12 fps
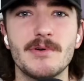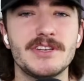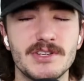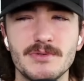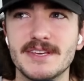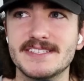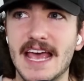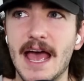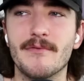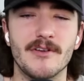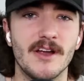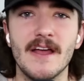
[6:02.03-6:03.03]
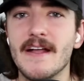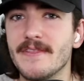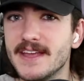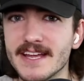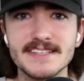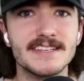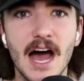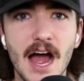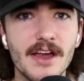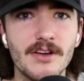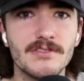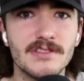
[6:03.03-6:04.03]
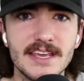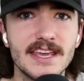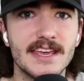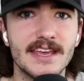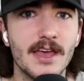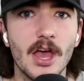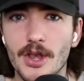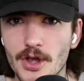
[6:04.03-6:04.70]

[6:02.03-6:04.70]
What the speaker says: they would do this ever. The entire league